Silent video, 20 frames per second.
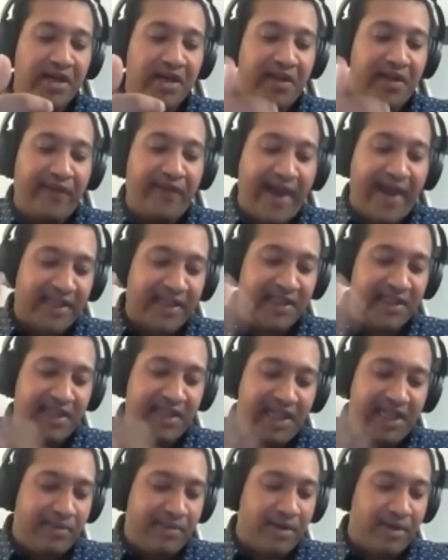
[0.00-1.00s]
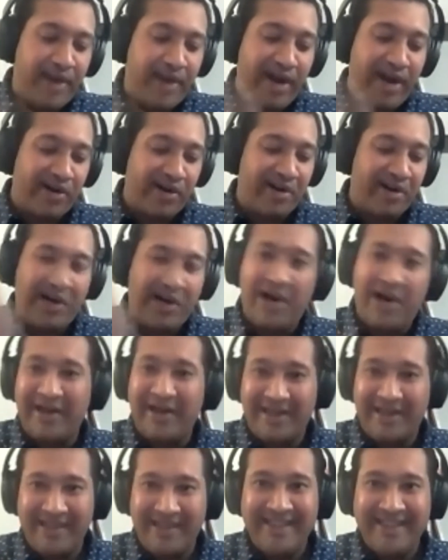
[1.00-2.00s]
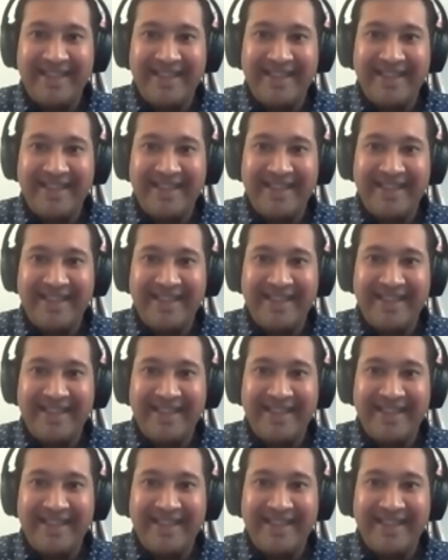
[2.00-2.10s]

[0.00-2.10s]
the fact that they keep our power on,